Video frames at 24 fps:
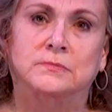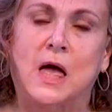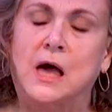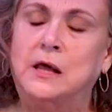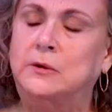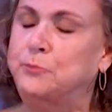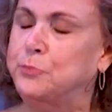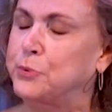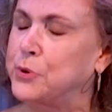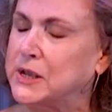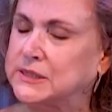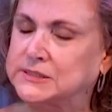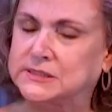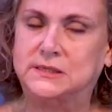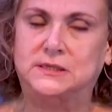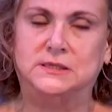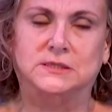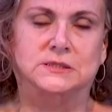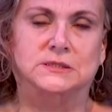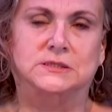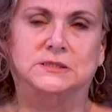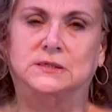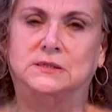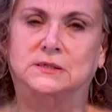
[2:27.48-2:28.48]

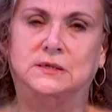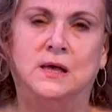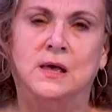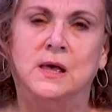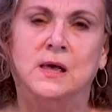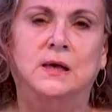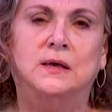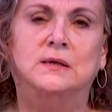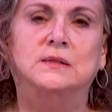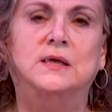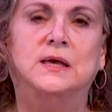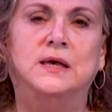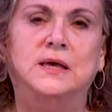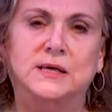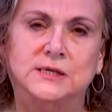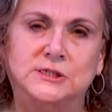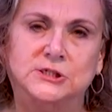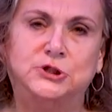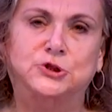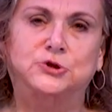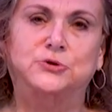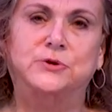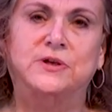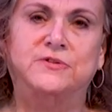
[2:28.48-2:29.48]
Unprecedented in the
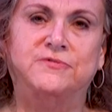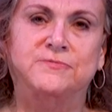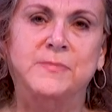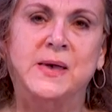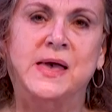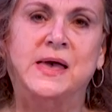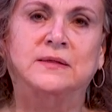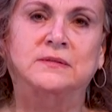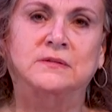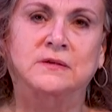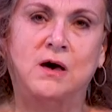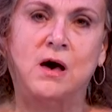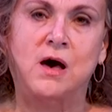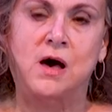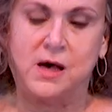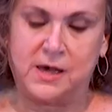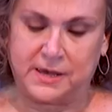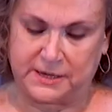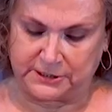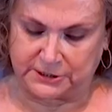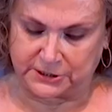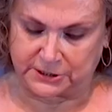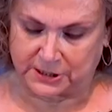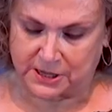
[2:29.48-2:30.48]
history of
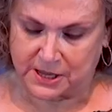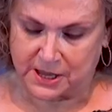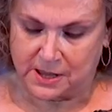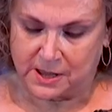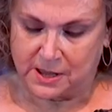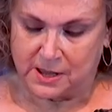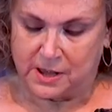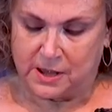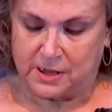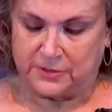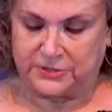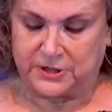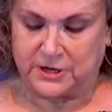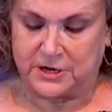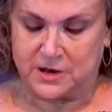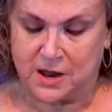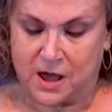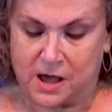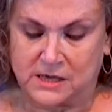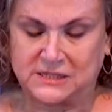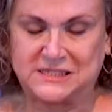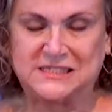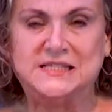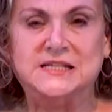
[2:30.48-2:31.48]
mankind, the
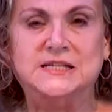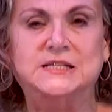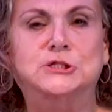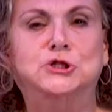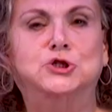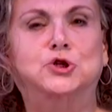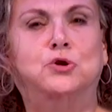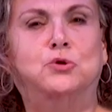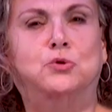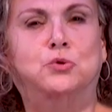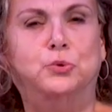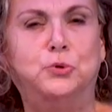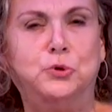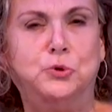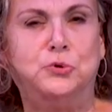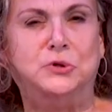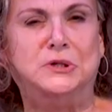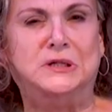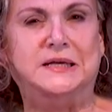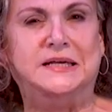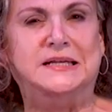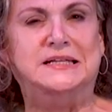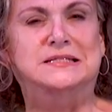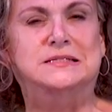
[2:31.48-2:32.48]
Nazis
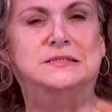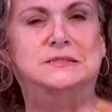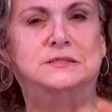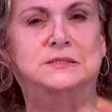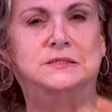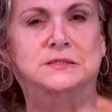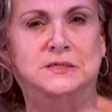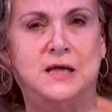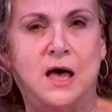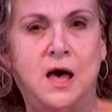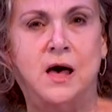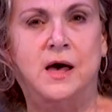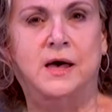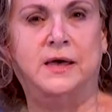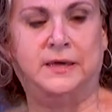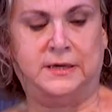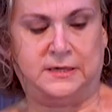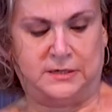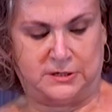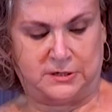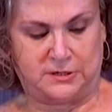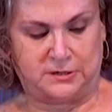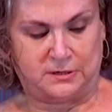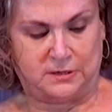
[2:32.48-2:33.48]
cruelly
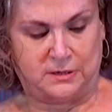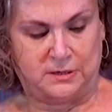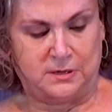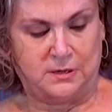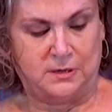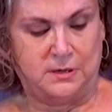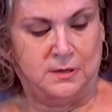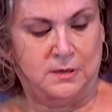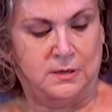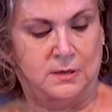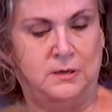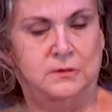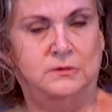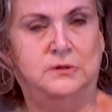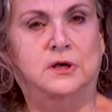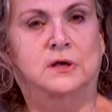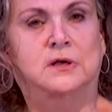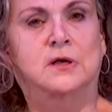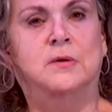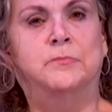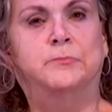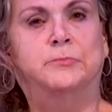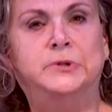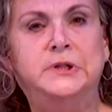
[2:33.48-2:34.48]
designed the
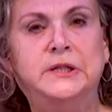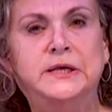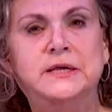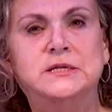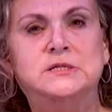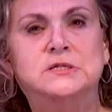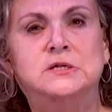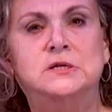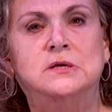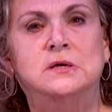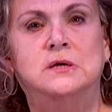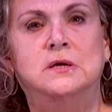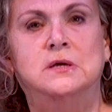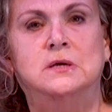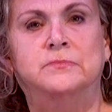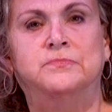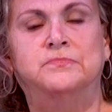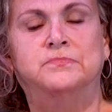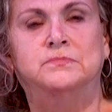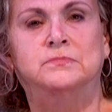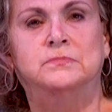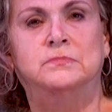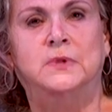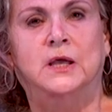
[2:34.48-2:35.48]
complete
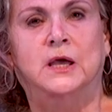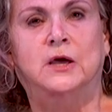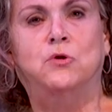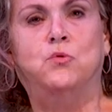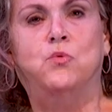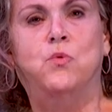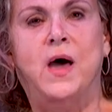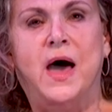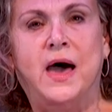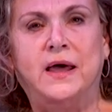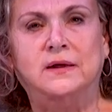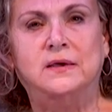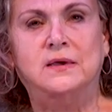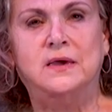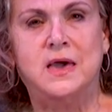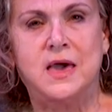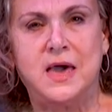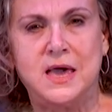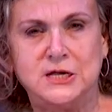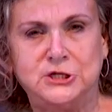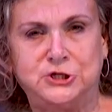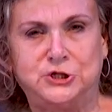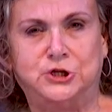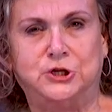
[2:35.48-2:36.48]

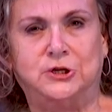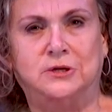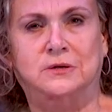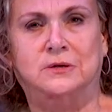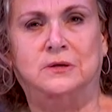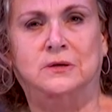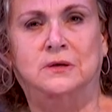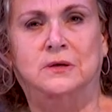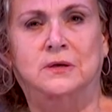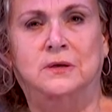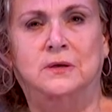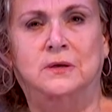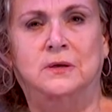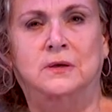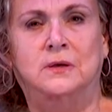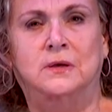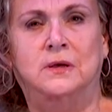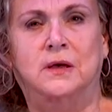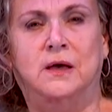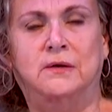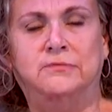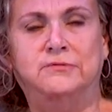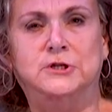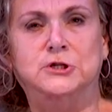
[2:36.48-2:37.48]
eradication
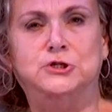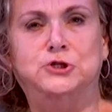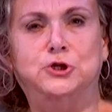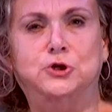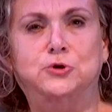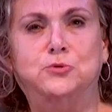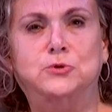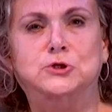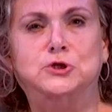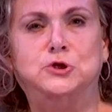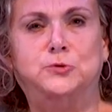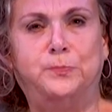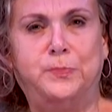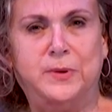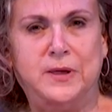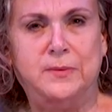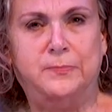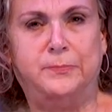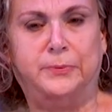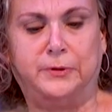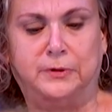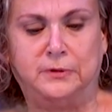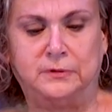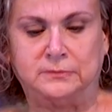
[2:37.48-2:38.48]
of the Jewish
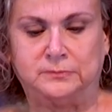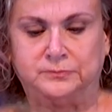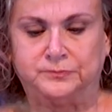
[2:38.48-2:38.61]
people.